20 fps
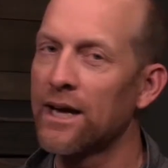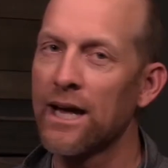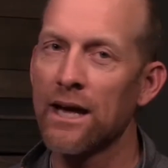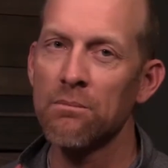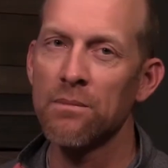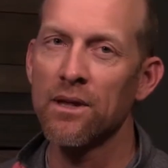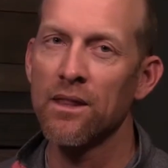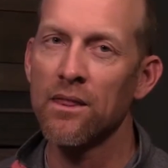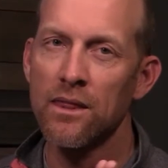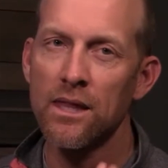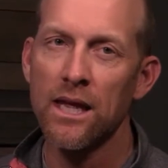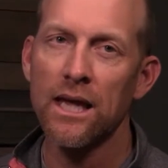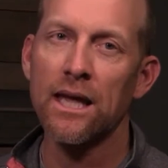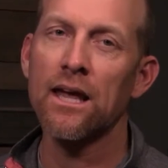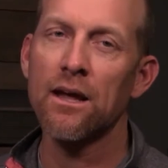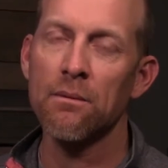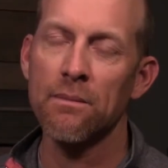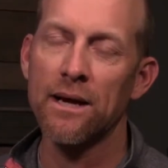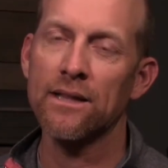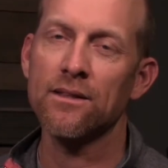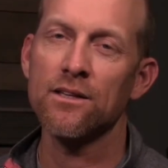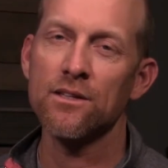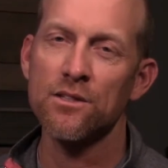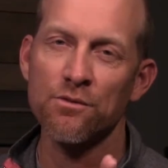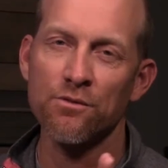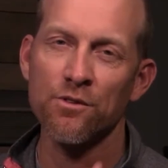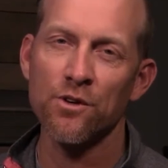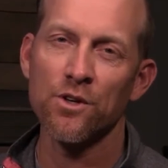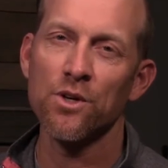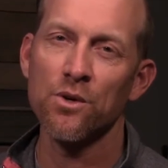again, be thinking about this
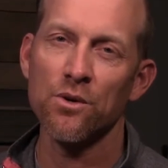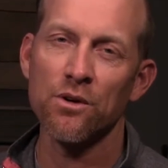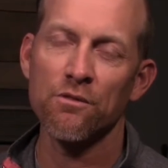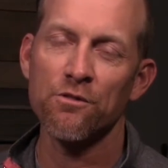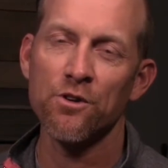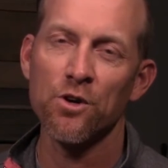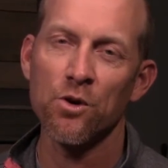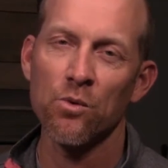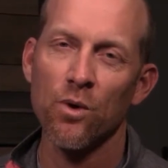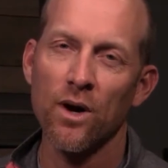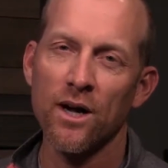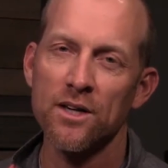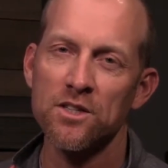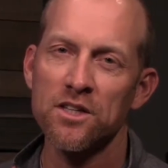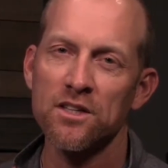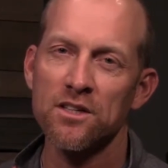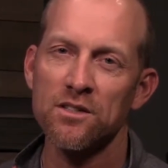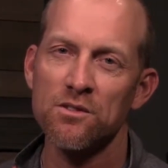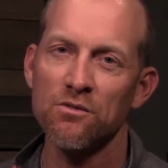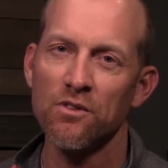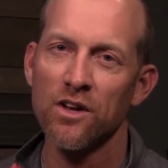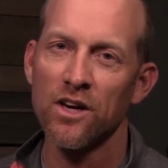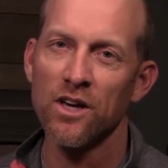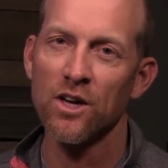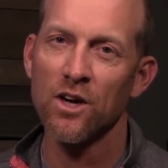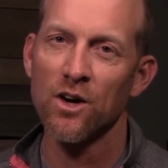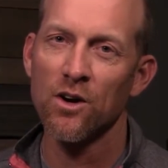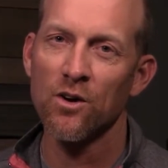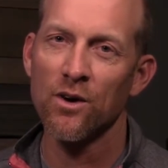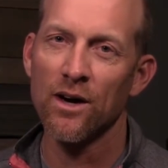for you. If you're watching this
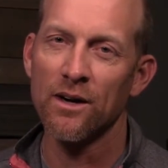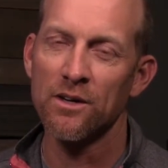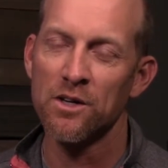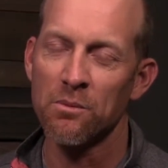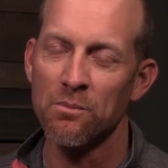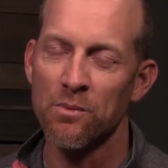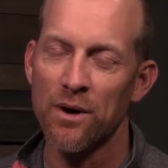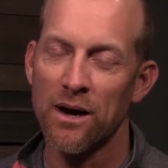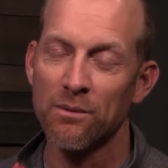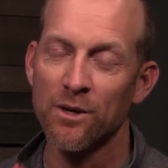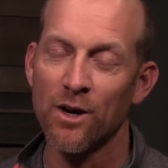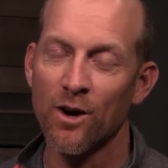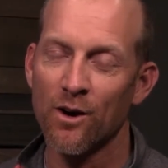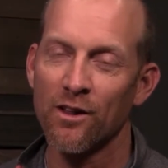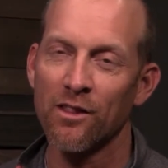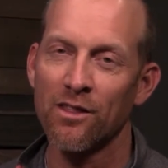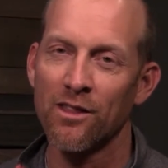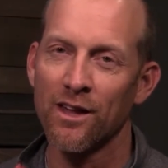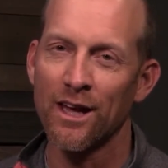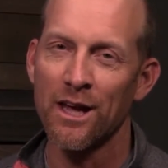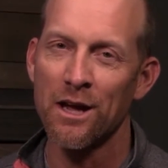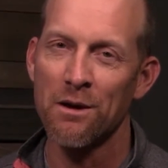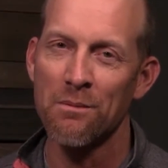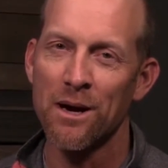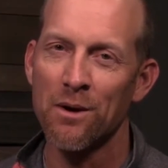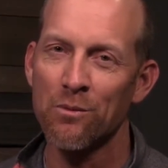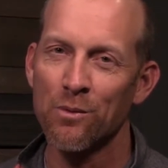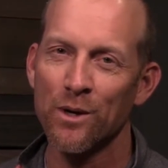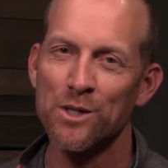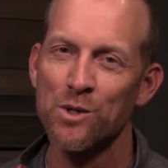video, you're probably already thinking
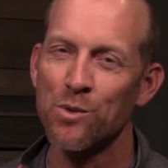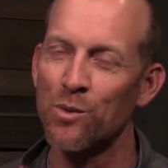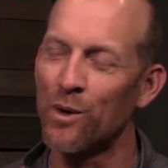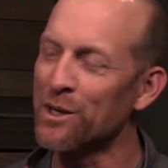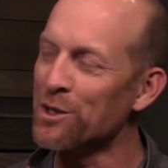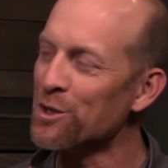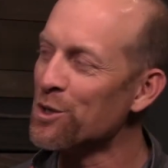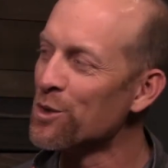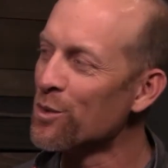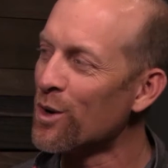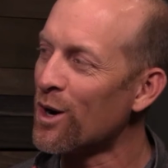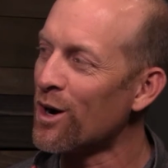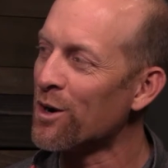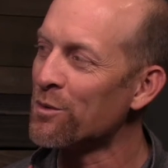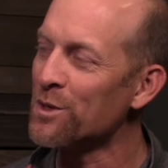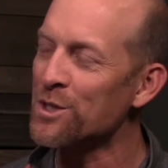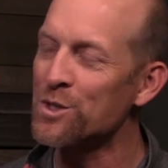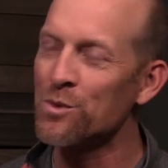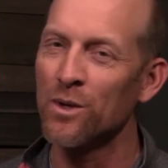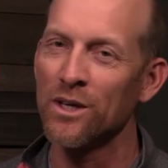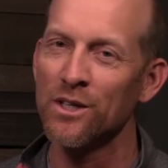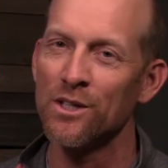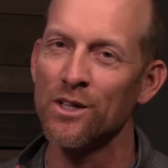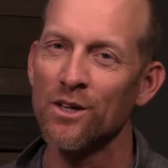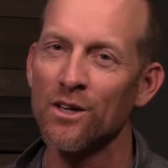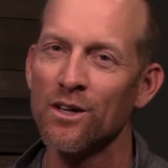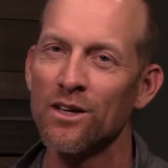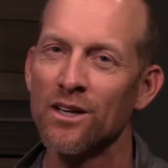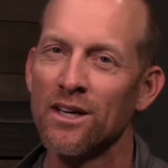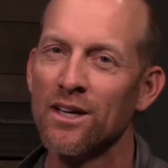about which one you are, which one
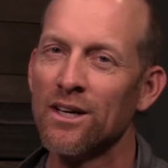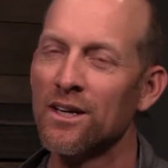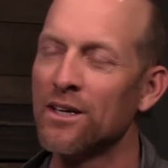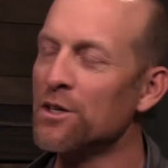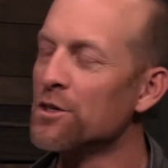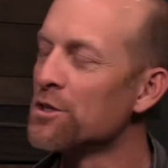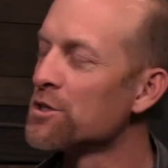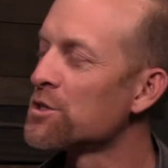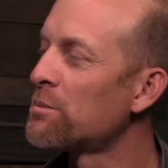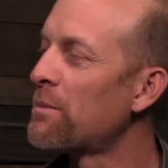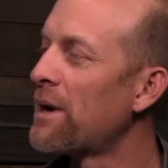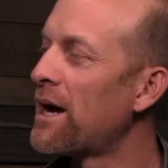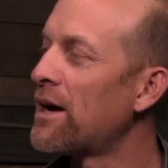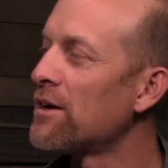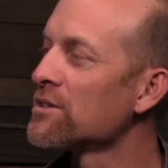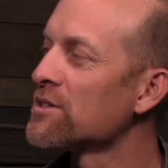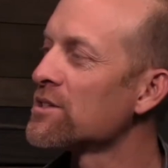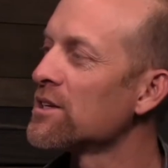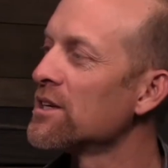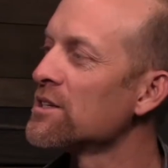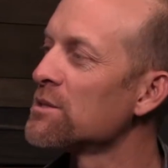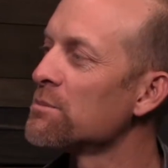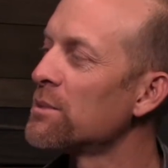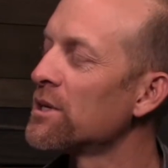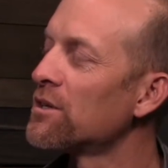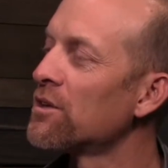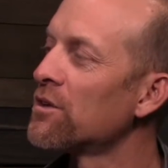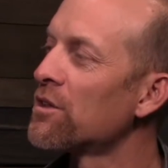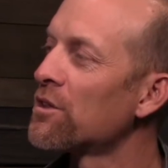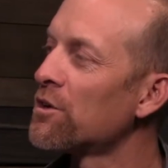your spouse is.
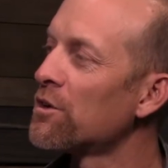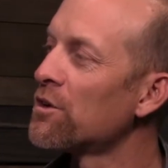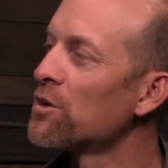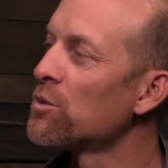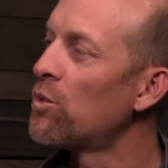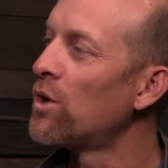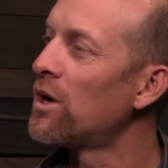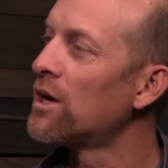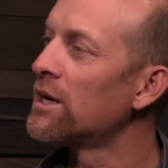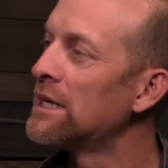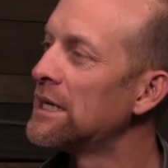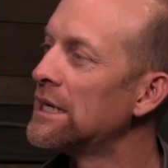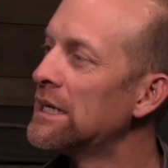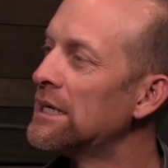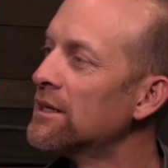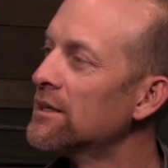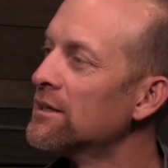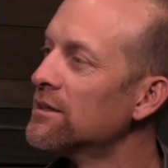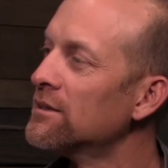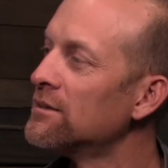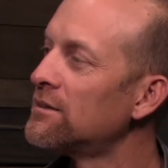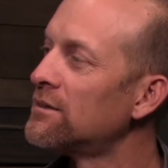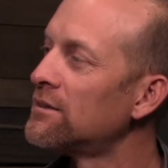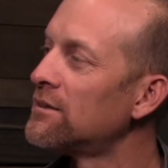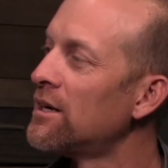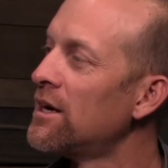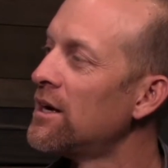But the third one is